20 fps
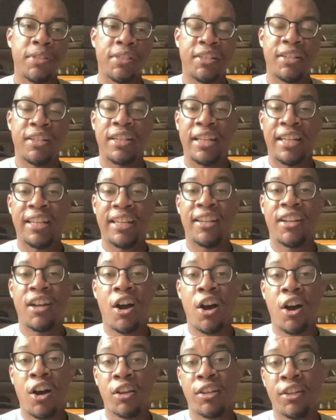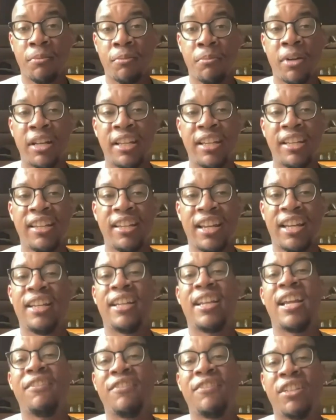is going to get all of the money and
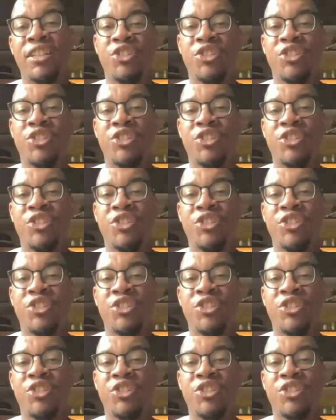then have to